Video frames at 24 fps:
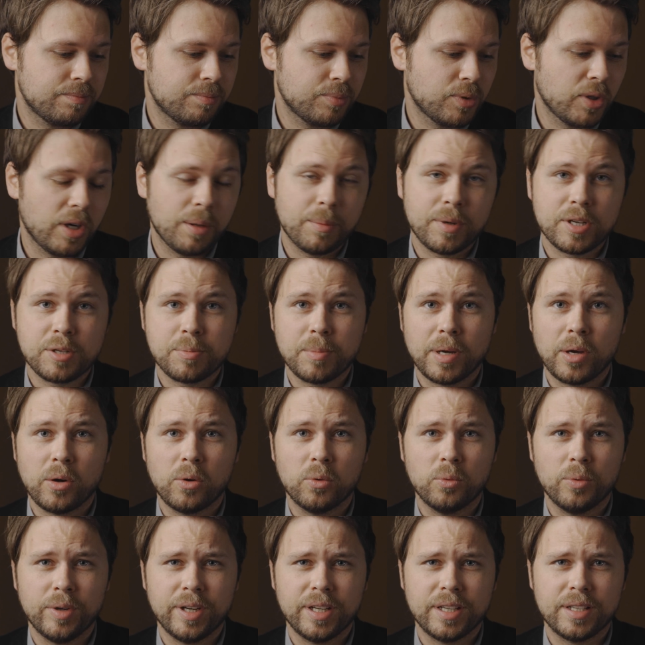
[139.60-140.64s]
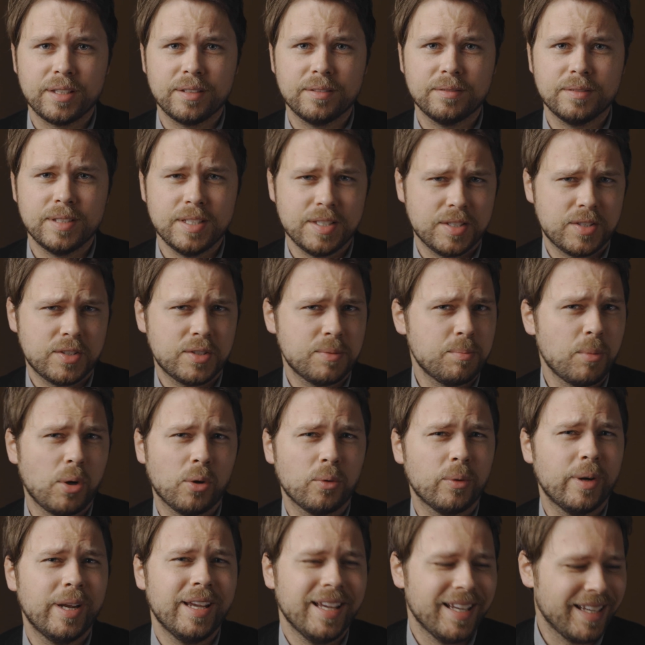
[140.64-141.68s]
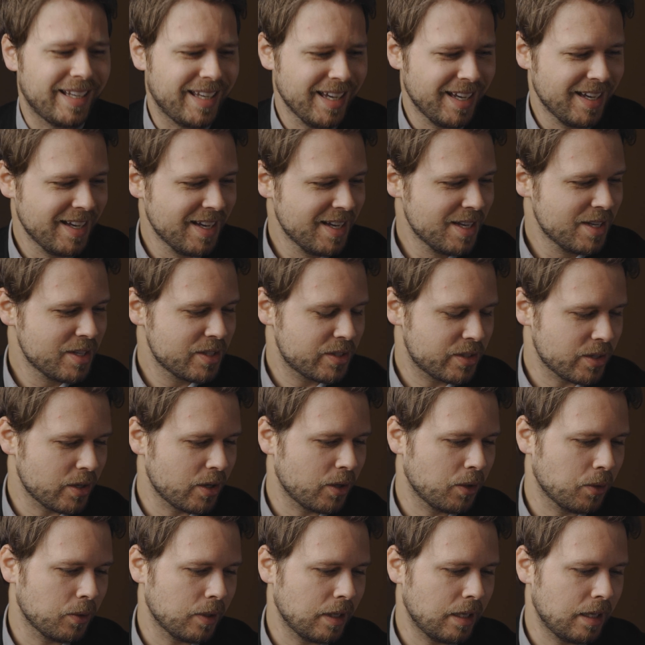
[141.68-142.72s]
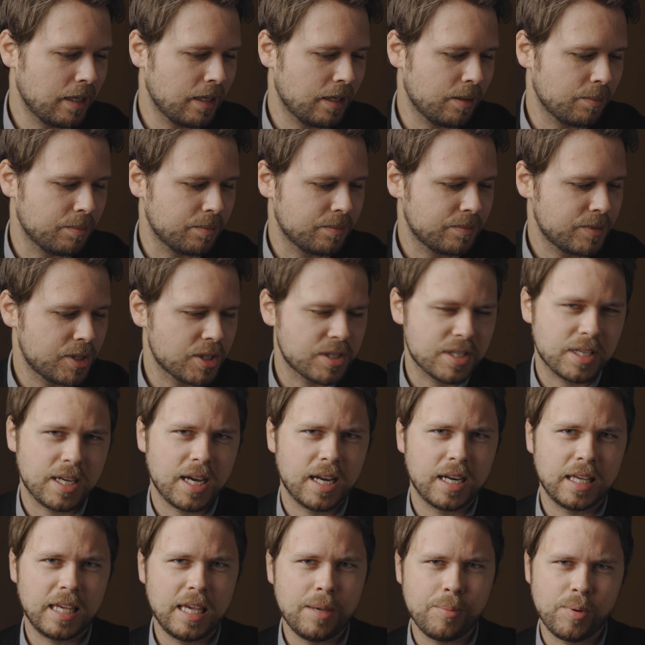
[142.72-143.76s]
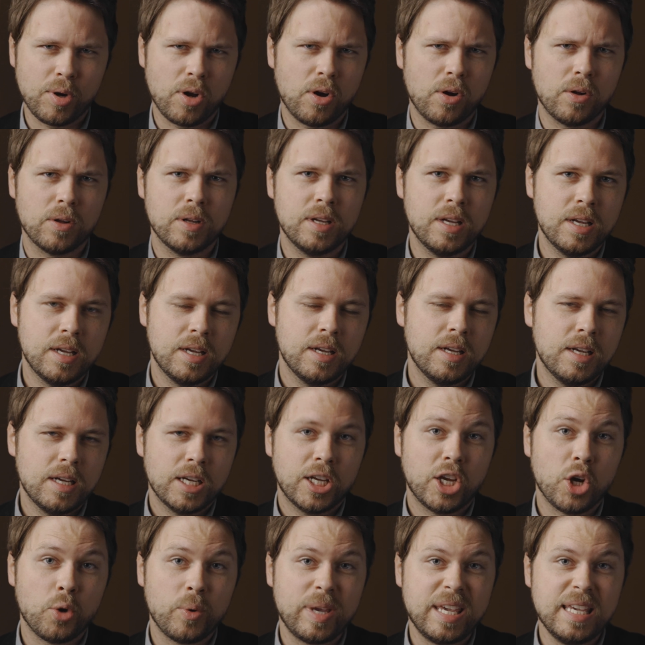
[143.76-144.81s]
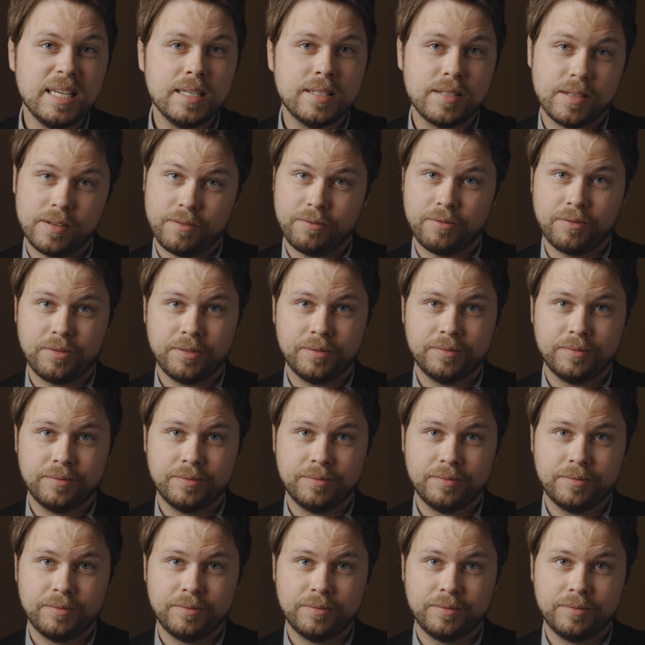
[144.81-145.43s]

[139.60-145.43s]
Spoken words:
pretty much my whole rig is Smallrig. So just to kind of keep it all cohesive.